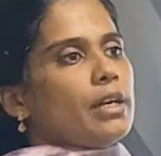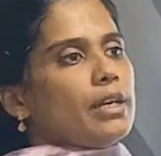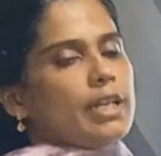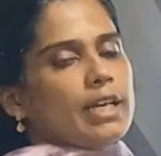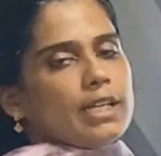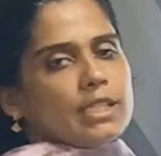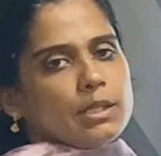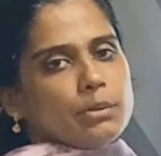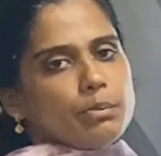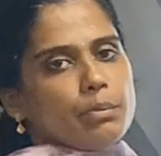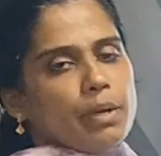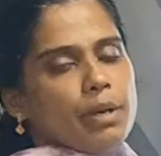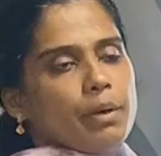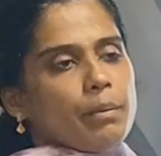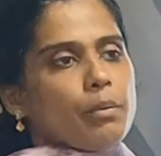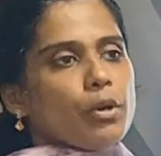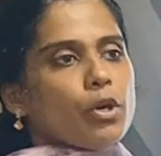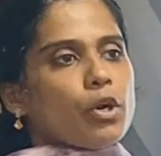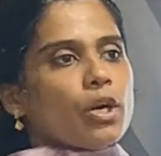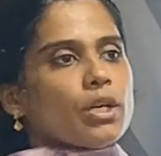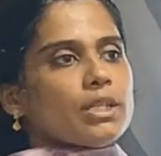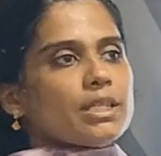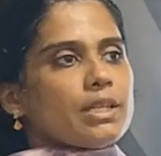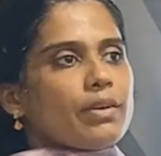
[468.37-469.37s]
dustbin,
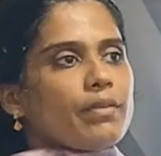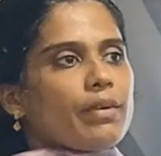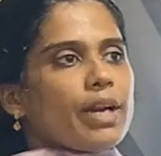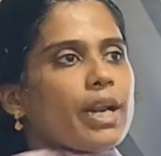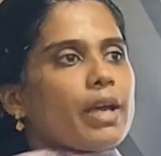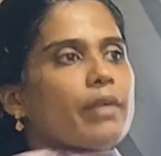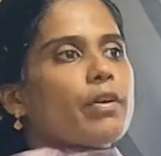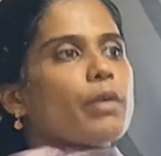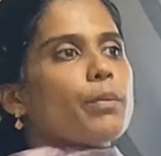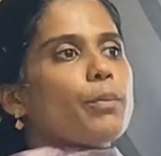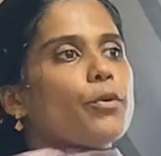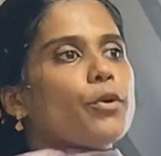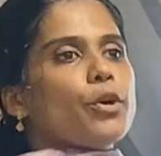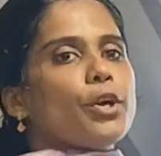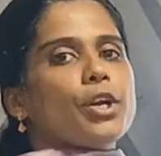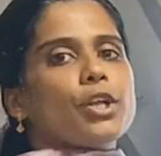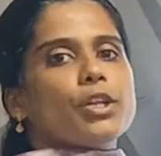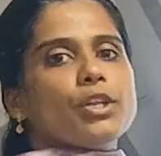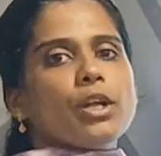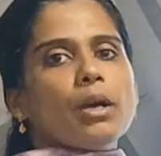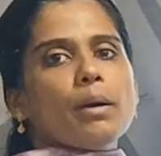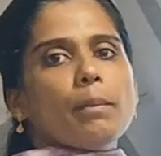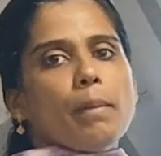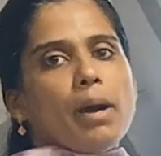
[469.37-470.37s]
because they will never put it
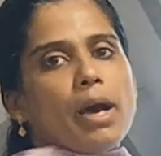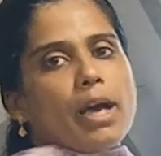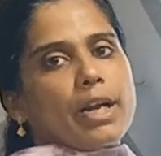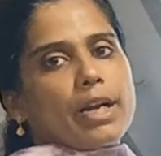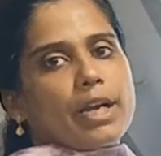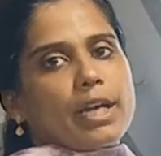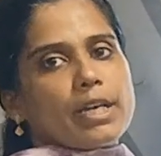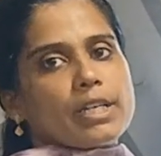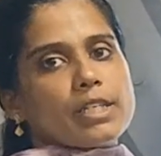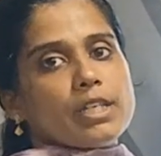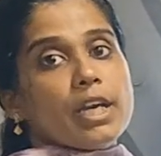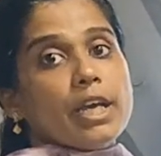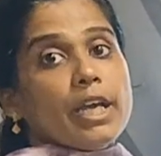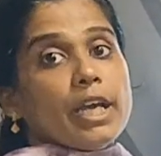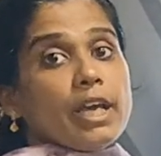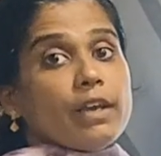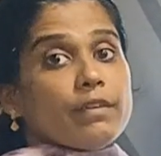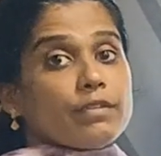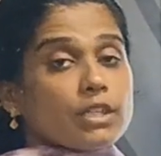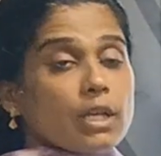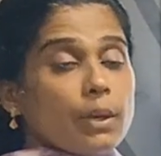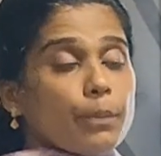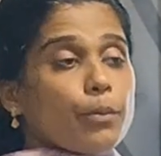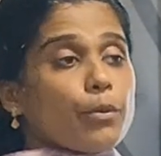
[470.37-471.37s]
in the market.
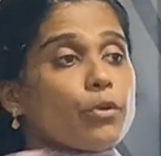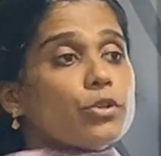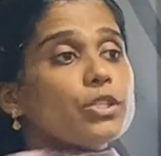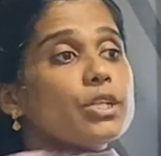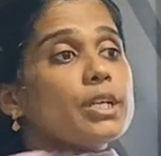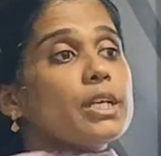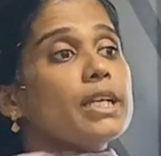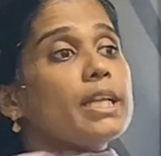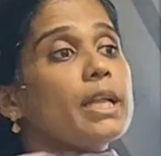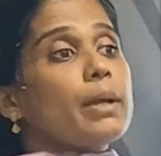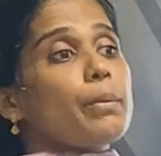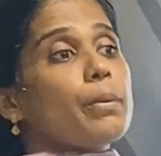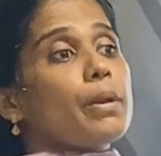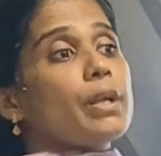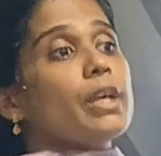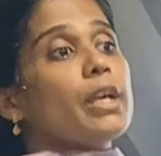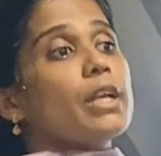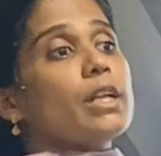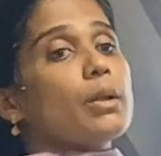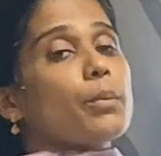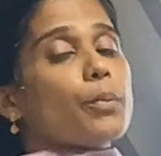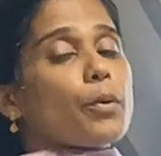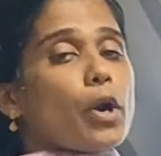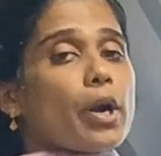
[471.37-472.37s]
If supposing they are
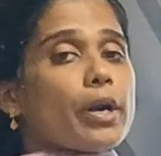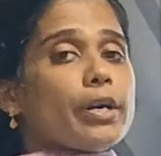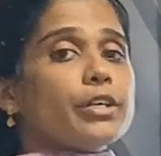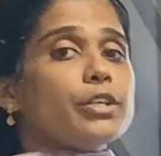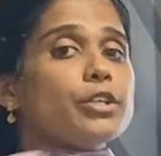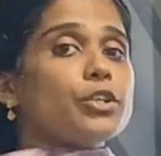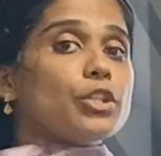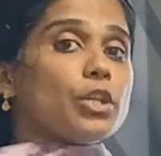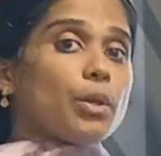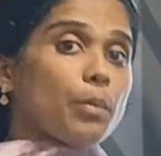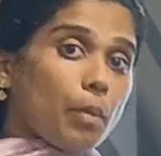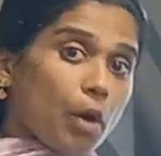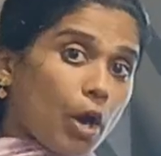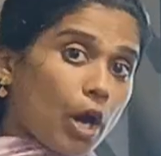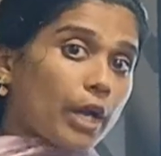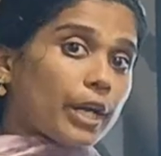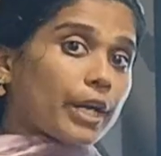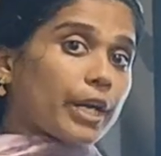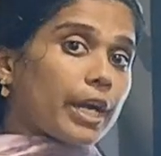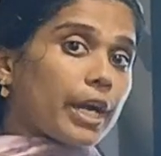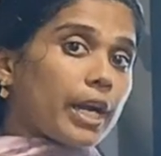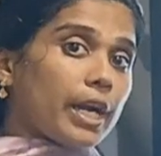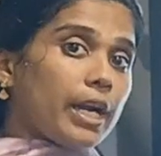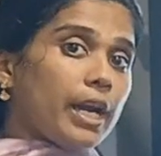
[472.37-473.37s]
bringing the product to the
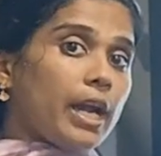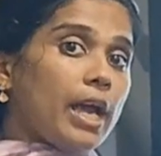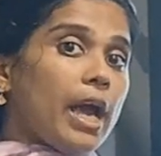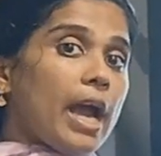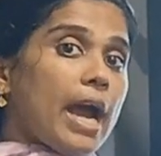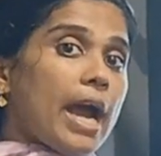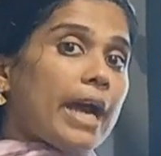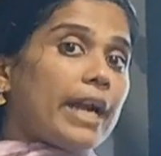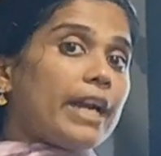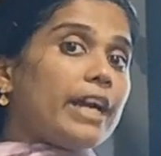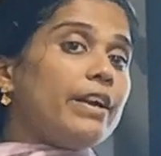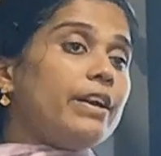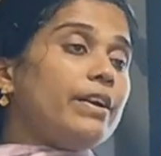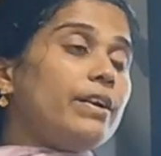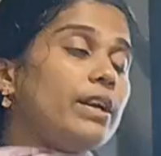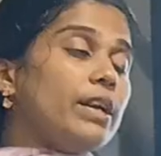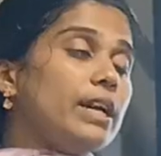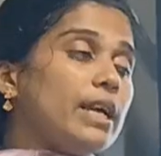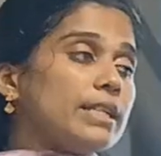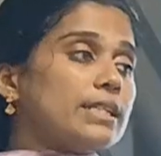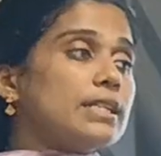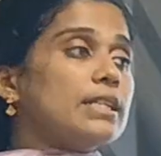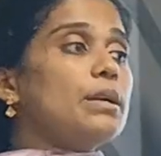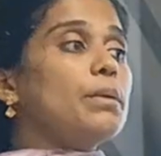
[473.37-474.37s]
market and it
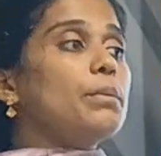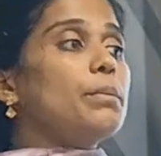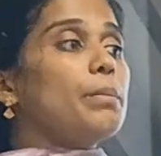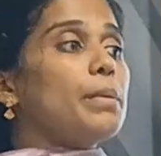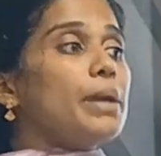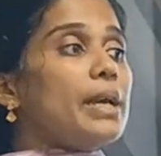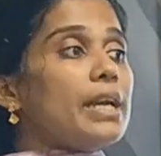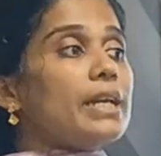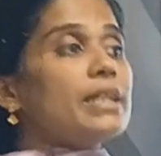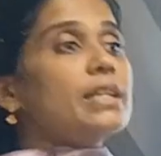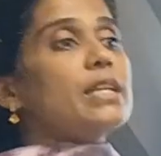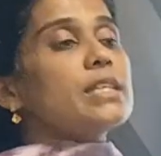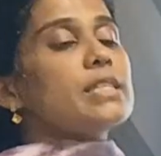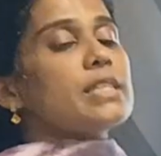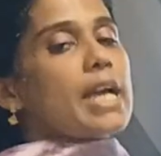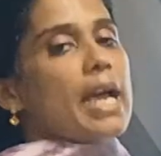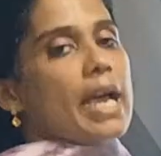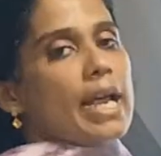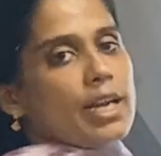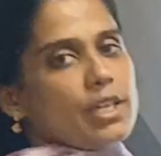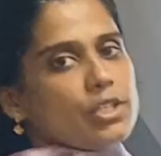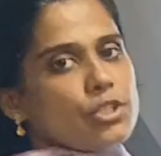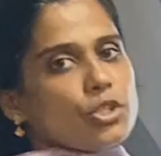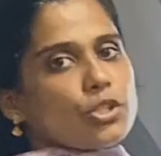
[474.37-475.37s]
doesn't meet the
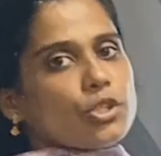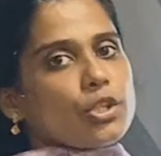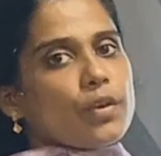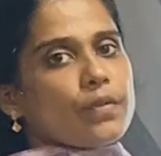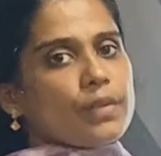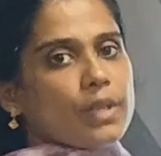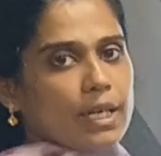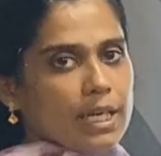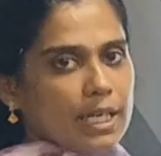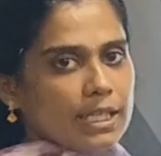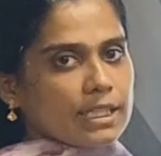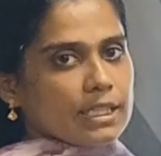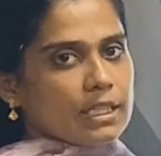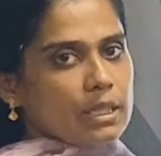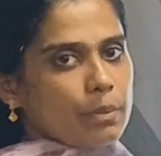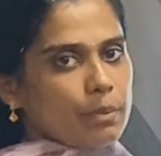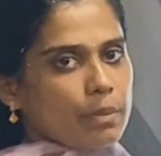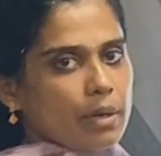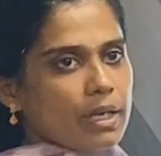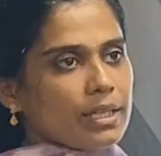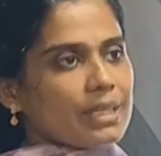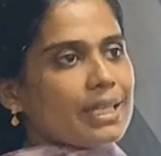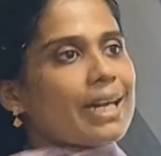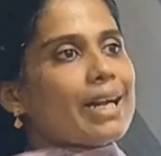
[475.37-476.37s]
challenges of the
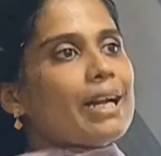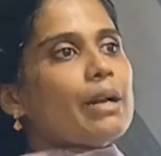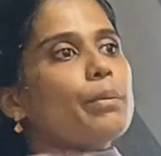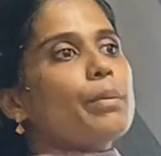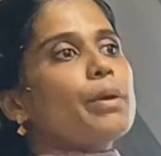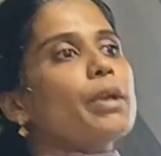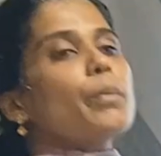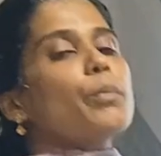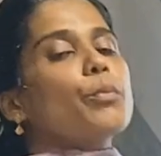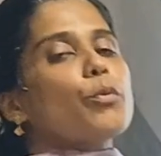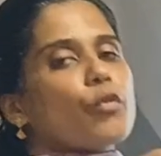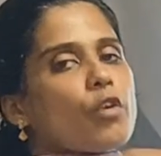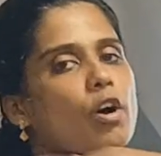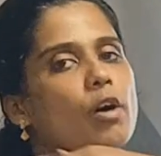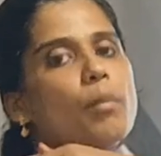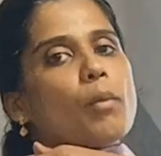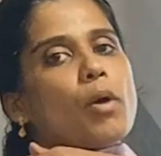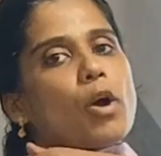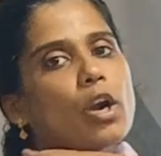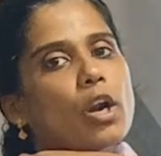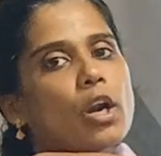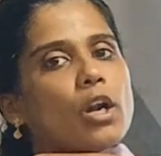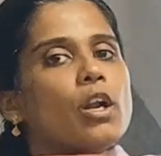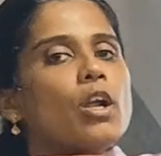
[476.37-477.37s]
customer, that will be a poor
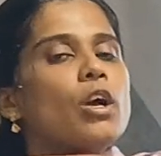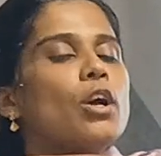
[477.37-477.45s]
model.